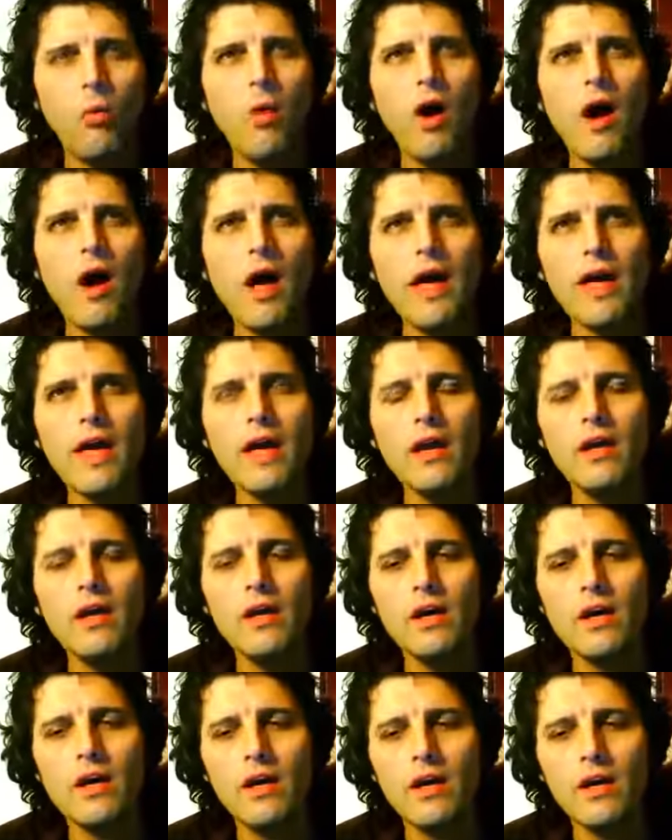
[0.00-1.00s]

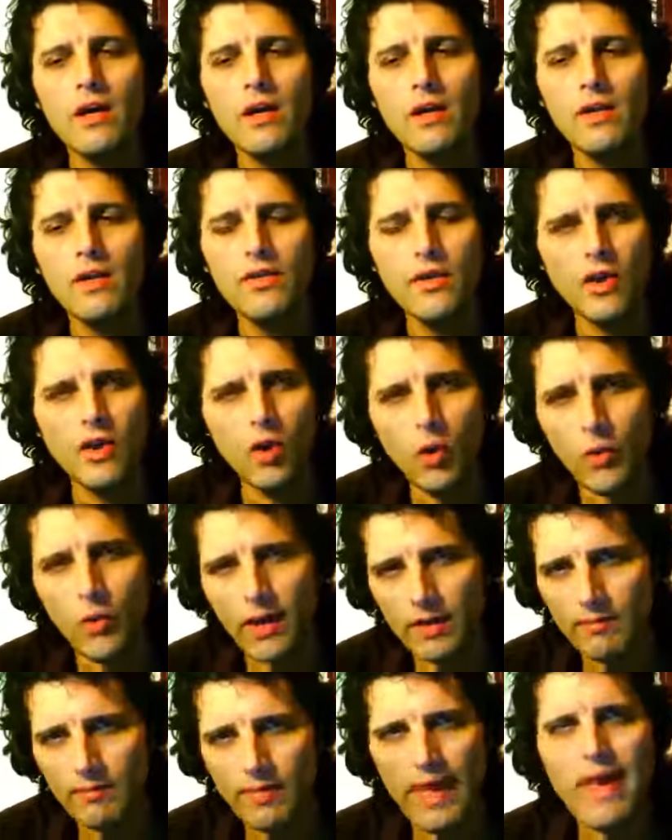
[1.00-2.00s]
Why the
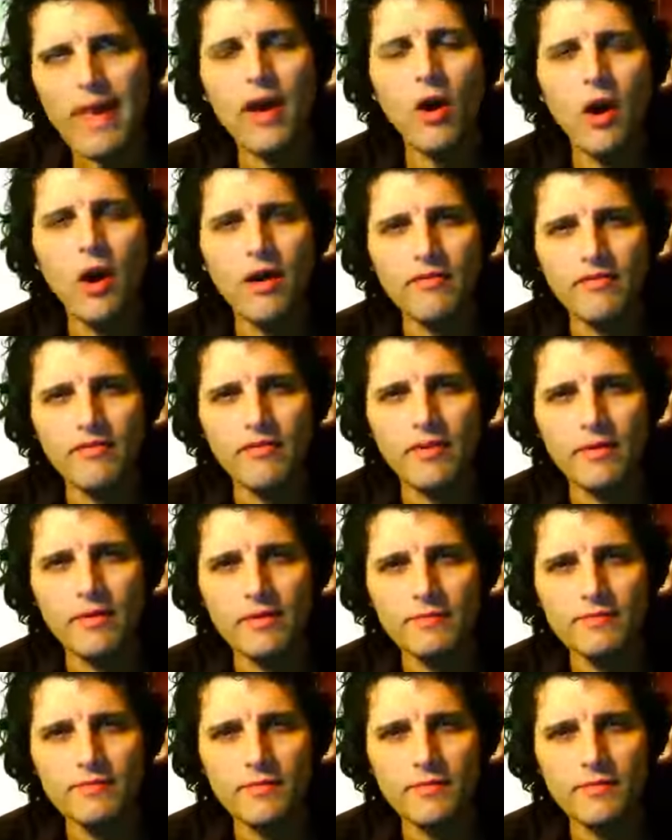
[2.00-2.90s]
quick payoff,